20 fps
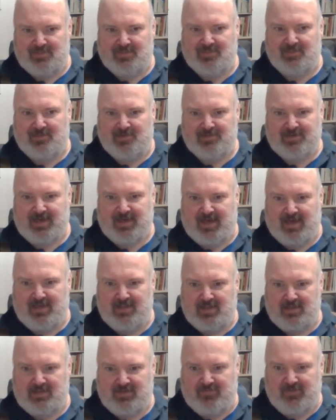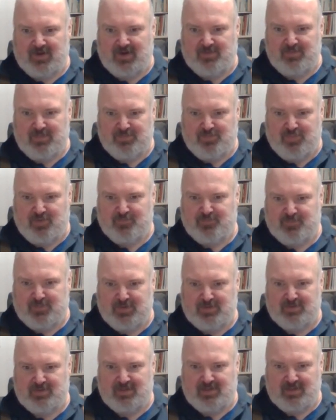if you're going to
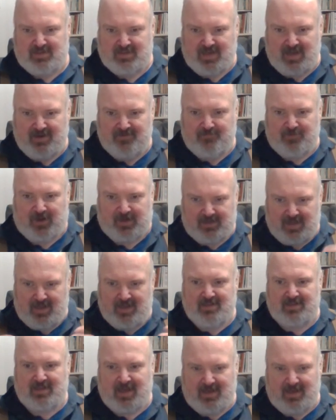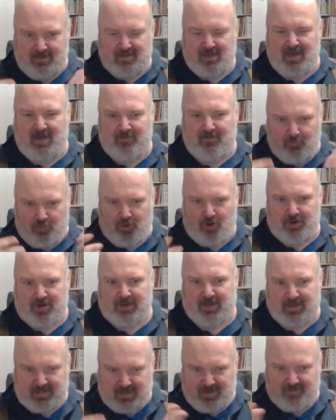be, they have what they
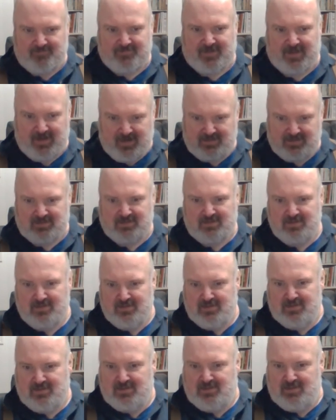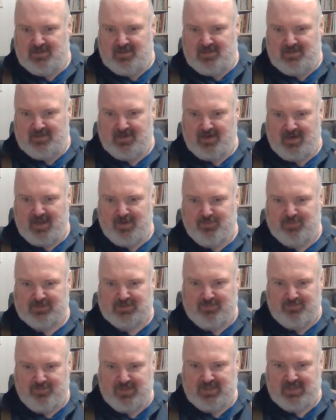working, they have things, they're able to
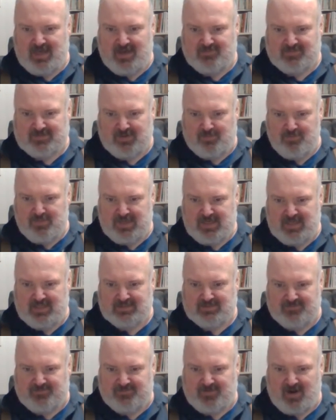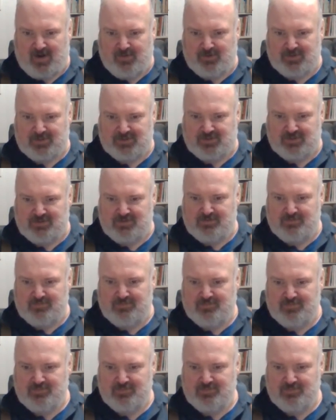meet, they have some means. The farmers do.